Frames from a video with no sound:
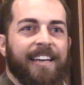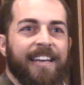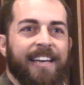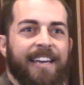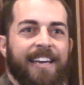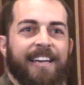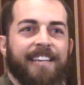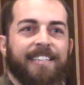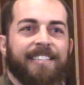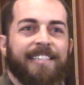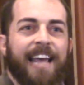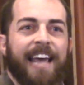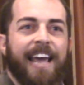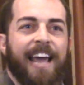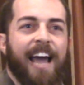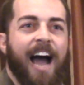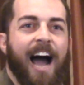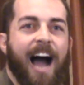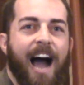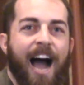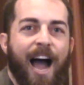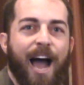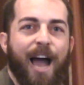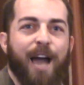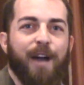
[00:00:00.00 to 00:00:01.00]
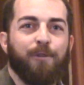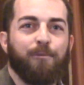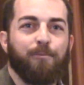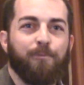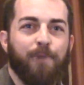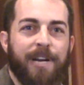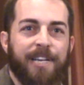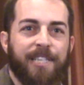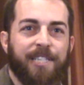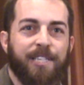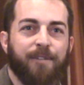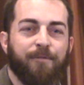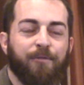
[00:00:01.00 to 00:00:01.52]
He is a high
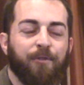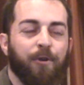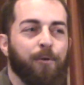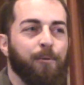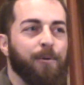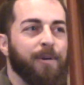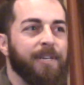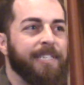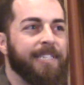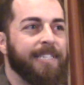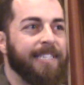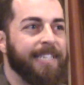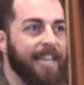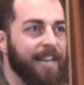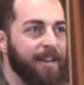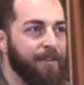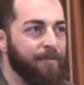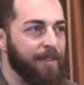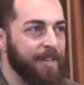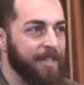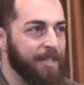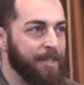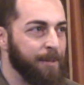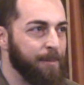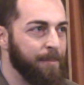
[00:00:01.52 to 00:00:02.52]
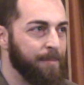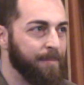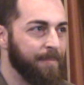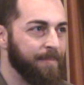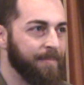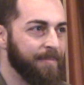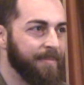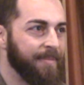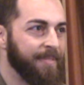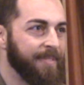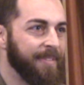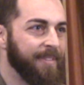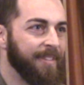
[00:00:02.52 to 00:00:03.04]
risk for recidivism
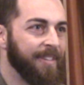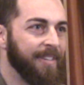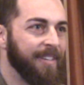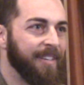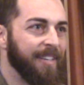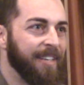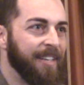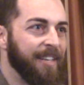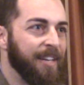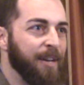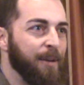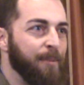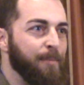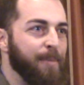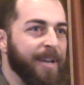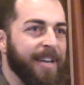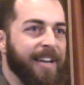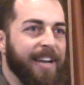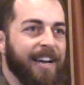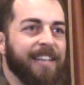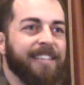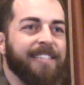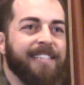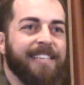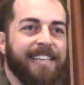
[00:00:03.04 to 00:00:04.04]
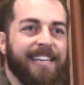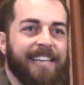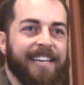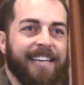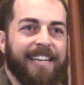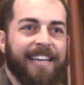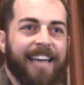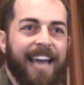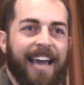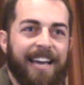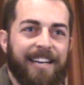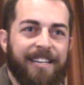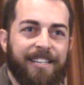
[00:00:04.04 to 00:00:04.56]
because he
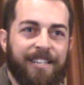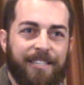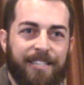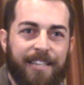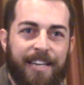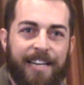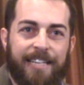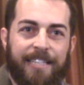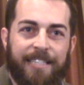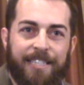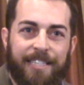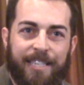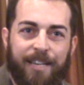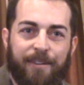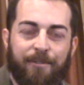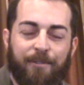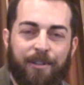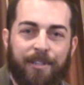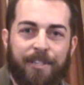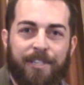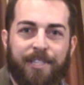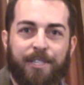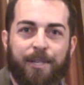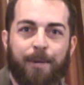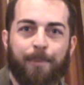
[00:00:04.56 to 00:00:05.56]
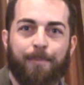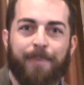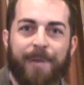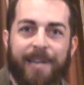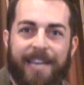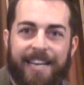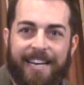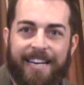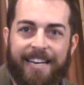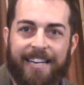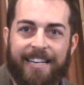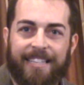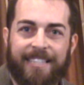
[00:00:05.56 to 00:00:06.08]
engages in civil
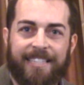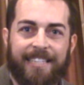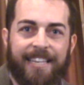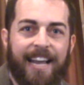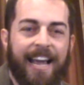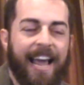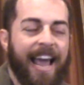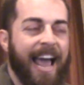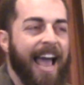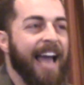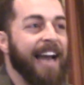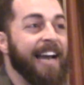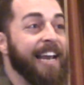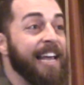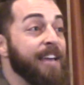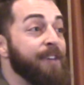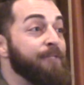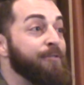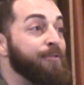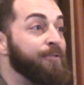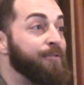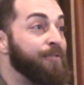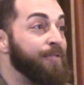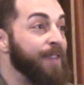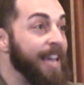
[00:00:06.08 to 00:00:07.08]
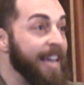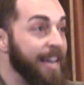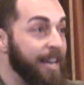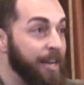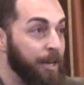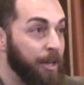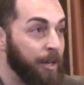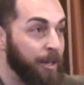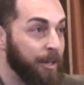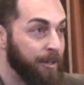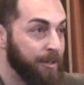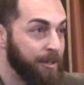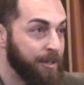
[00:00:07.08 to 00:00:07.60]
disobedience and he
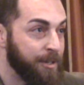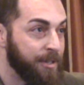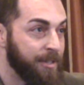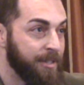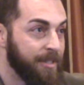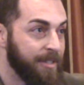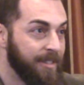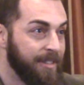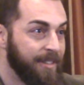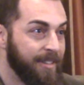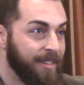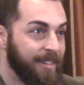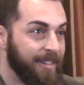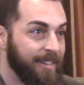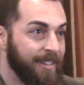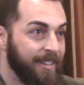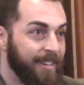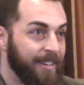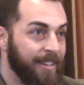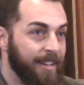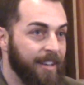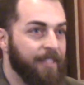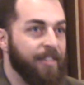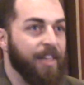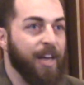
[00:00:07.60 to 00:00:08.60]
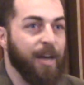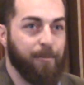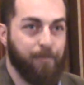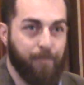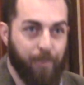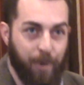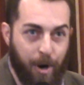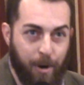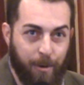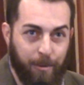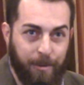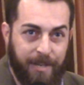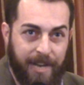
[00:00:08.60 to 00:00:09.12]
feels that
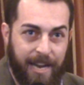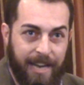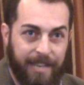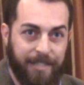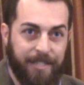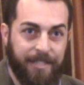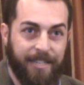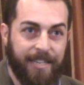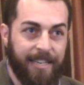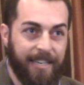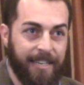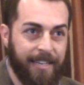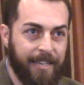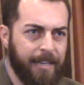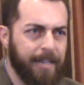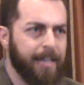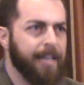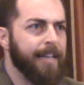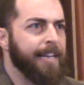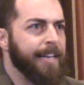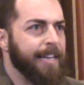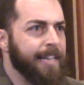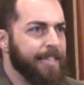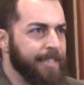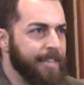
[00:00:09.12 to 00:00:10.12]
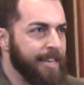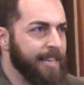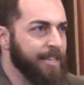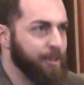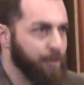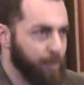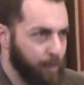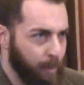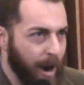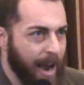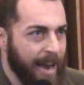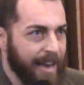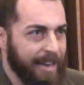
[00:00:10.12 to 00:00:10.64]
protesting is
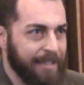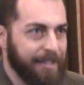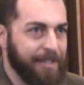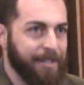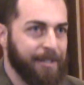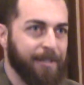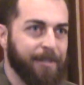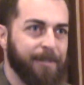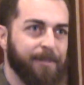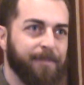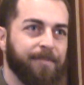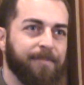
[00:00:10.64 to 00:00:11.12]
his right.